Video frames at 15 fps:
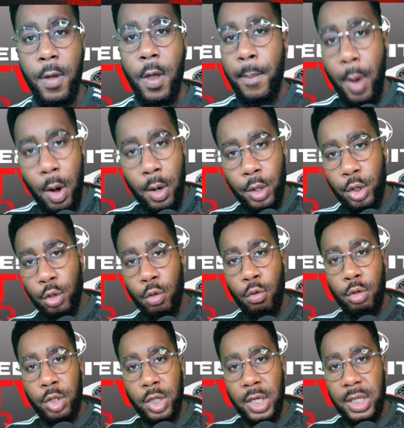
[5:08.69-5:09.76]
But on the score
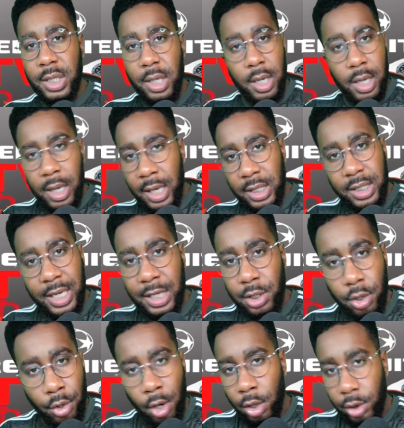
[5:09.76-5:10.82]
sheets, it says
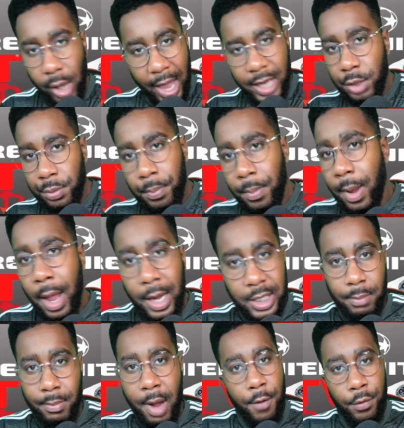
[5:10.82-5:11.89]
you got X, X
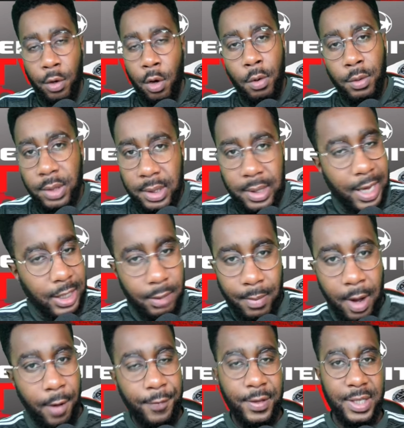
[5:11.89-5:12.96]
amount of goals and X
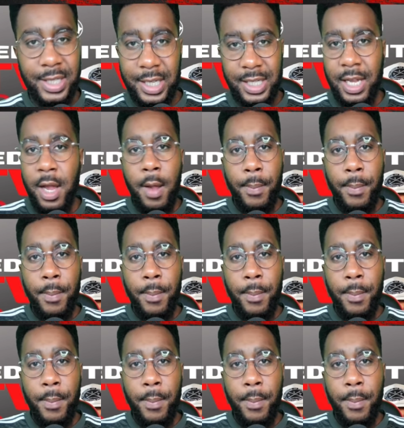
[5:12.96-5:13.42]
amount of assists.